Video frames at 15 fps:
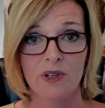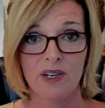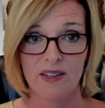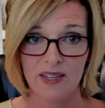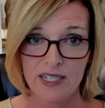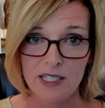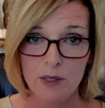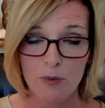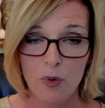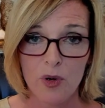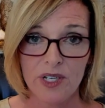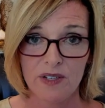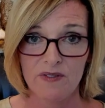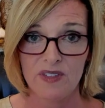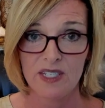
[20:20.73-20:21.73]
And that's the
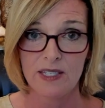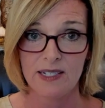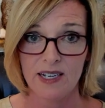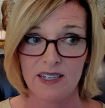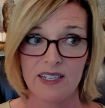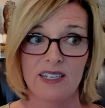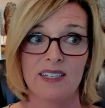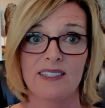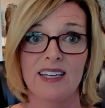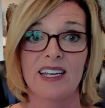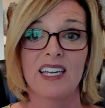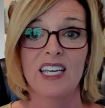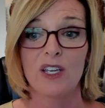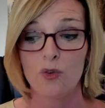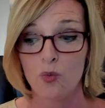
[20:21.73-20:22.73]
point of this study is
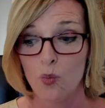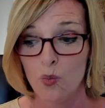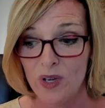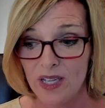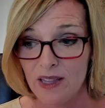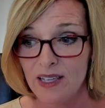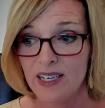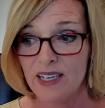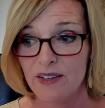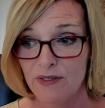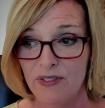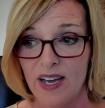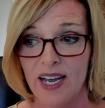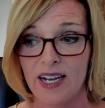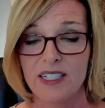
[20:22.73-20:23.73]
that it will, in
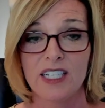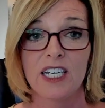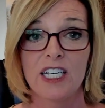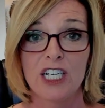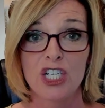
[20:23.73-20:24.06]
fact,